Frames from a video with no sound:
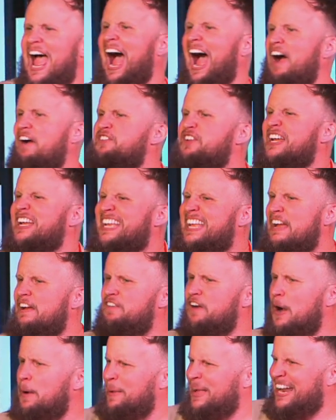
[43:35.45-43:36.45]
have to
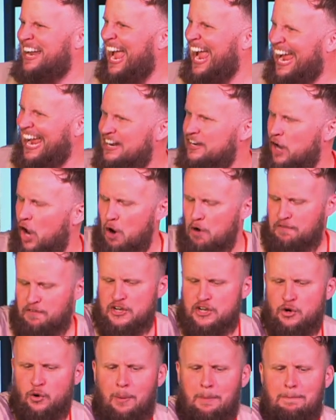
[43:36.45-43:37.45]
give up and hand
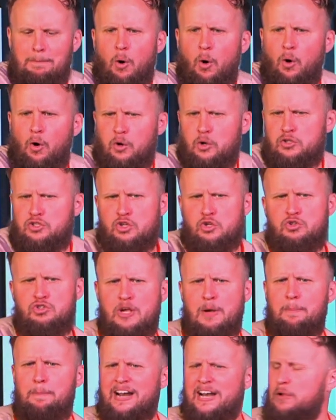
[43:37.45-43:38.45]
over your morals so
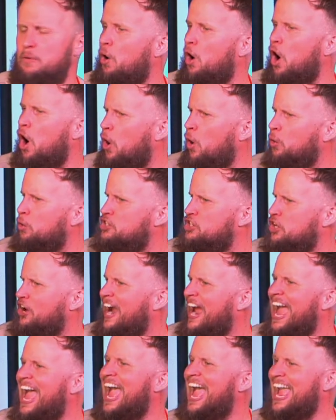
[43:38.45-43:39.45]
somebody will hold
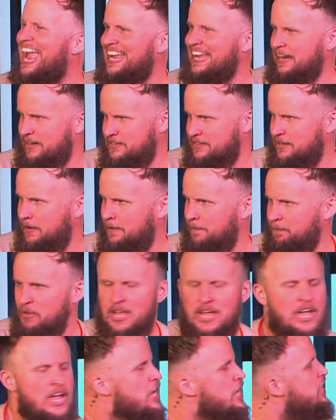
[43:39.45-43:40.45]
your hand.
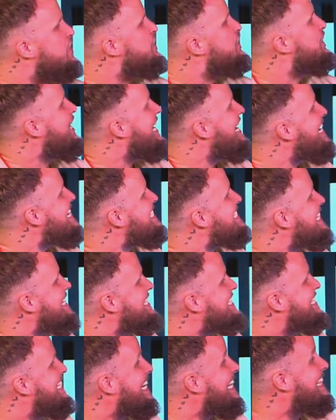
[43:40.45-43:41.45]

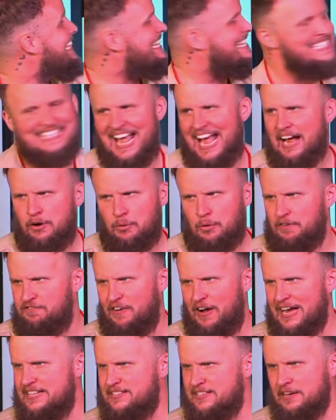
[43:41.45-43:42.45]
Jesus did the
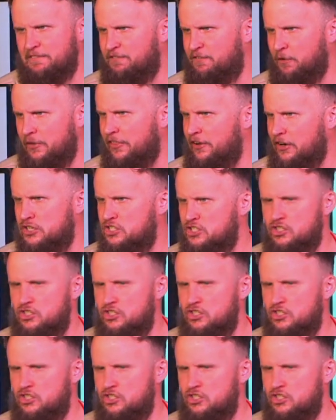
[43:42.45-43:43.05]
sacrificing for their